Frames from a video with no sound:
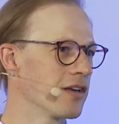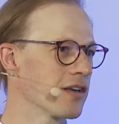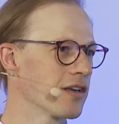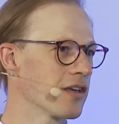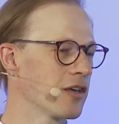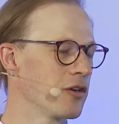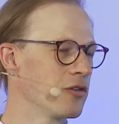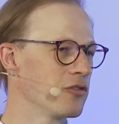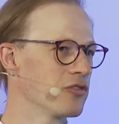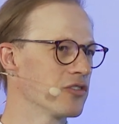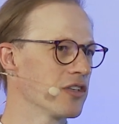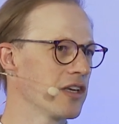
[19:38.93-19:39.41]

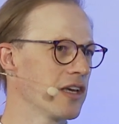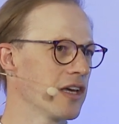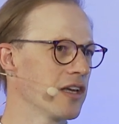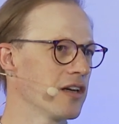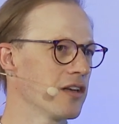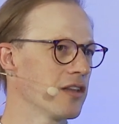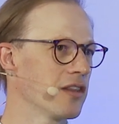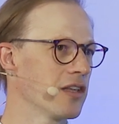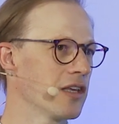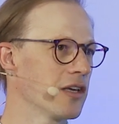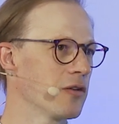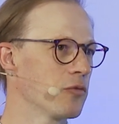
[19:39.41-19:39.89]
Can you say
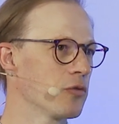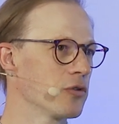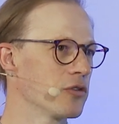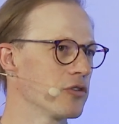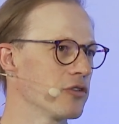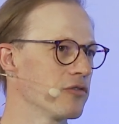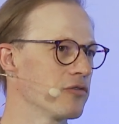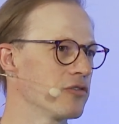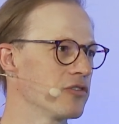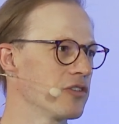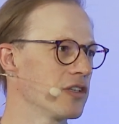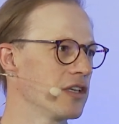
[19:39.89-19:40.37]
anything on what
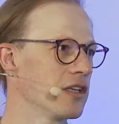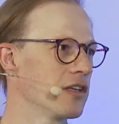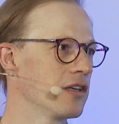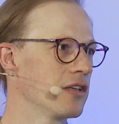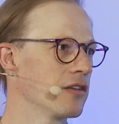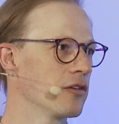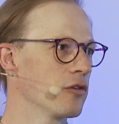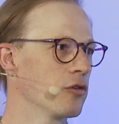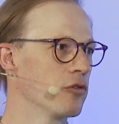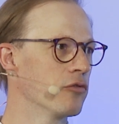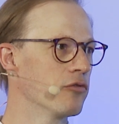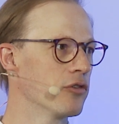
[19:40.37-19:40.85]
you've seen
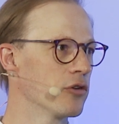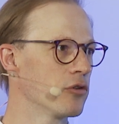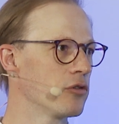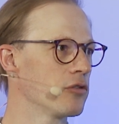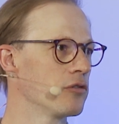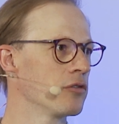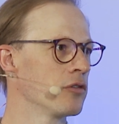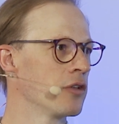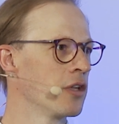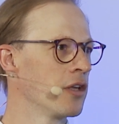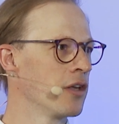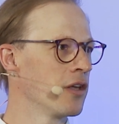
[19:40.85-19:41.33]
in the
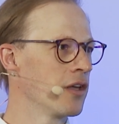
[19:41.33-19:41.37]
overall